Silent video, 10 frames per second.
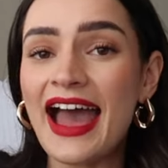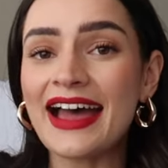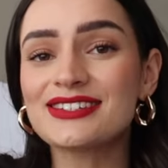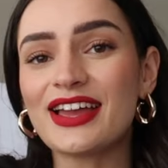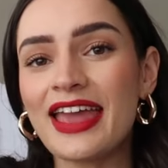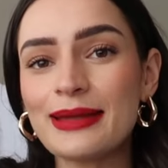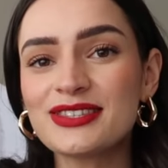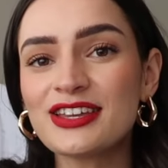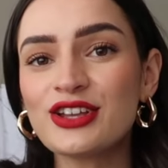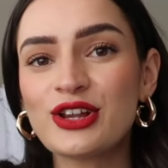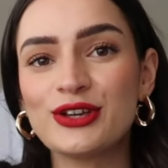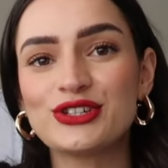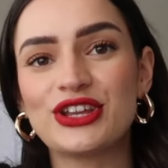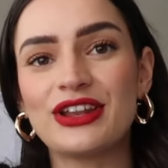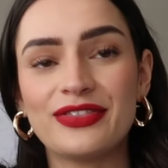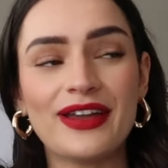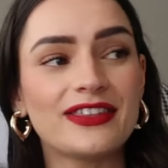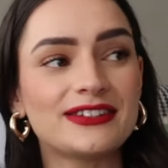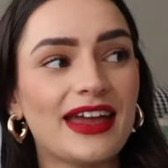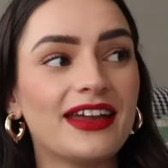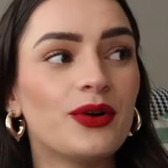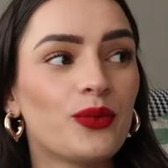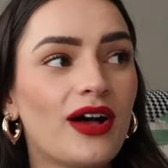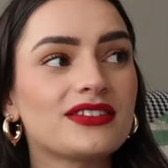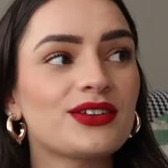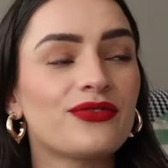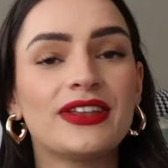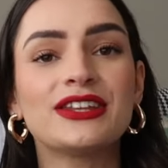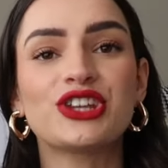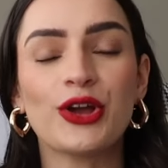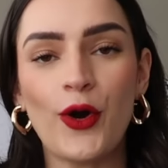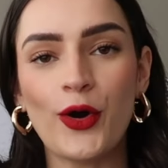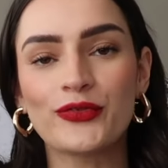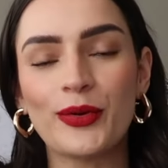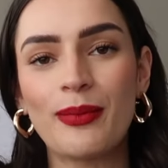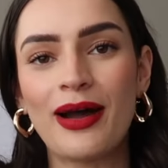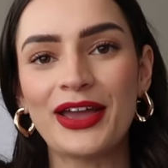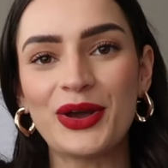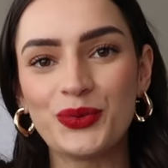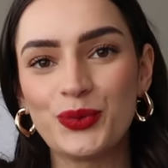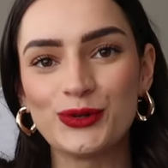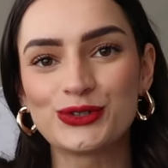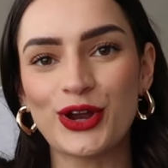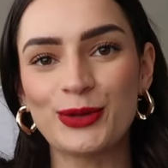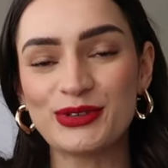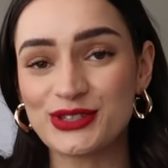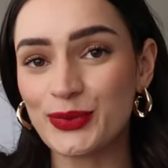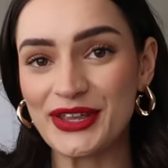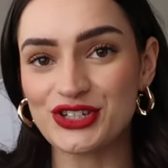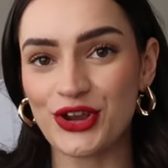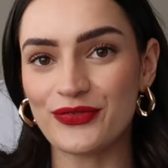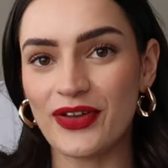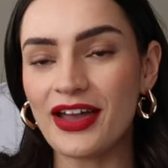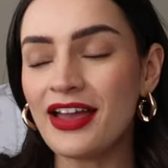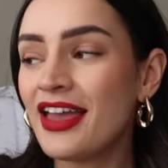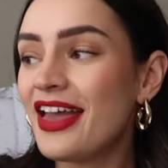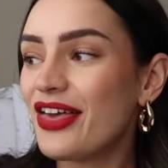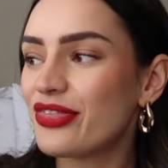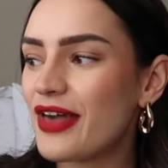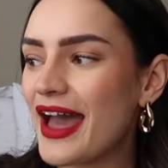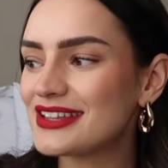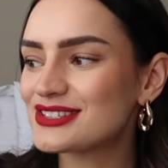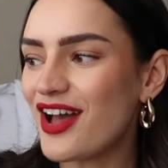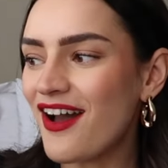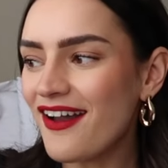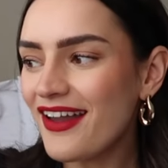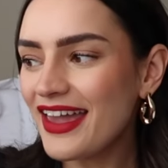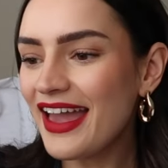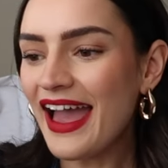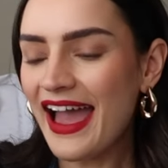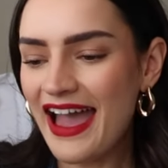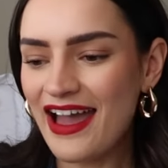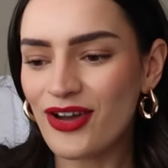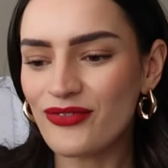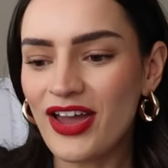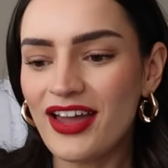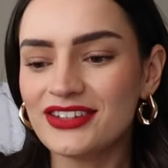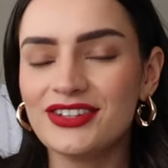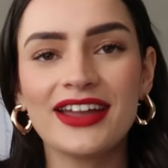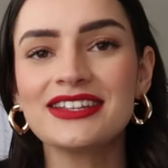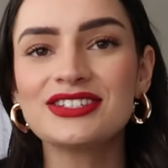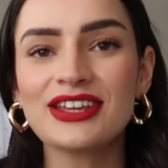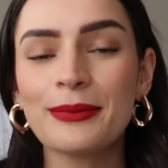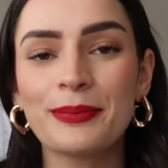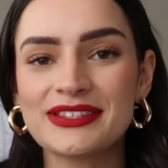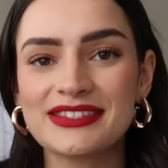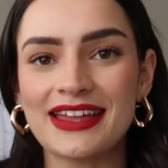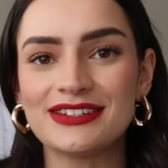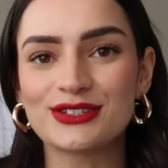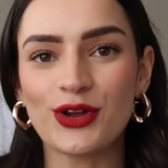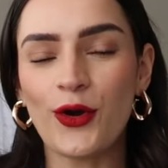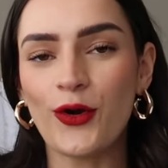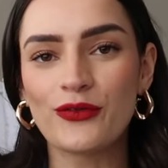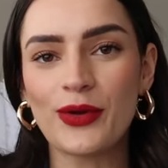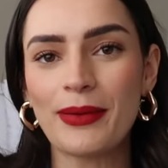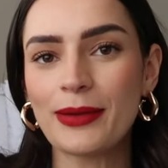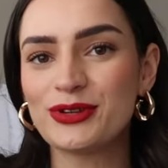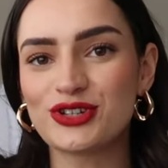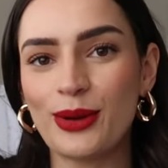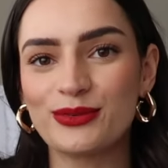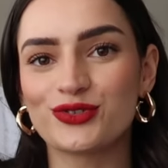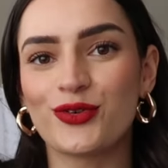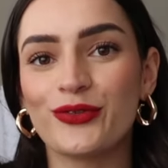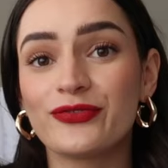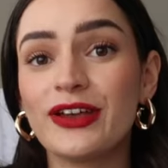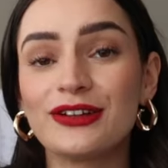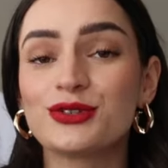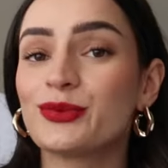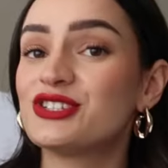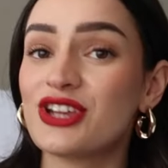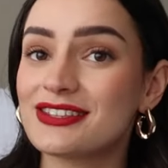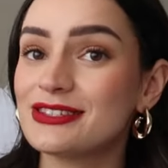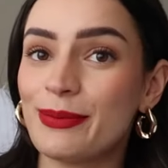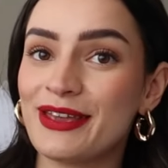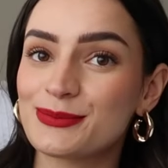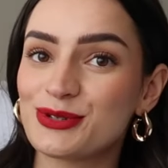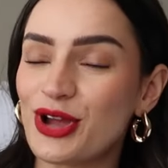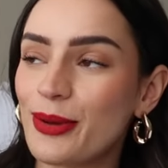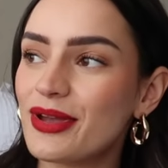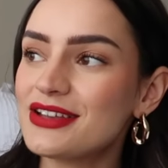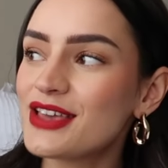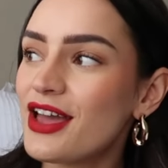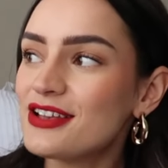And I came to the conclusion the other day whilst finishing off my wardrobe switchover that I have 90% of my pajama drawer filled with Chelsea Piers pajamas.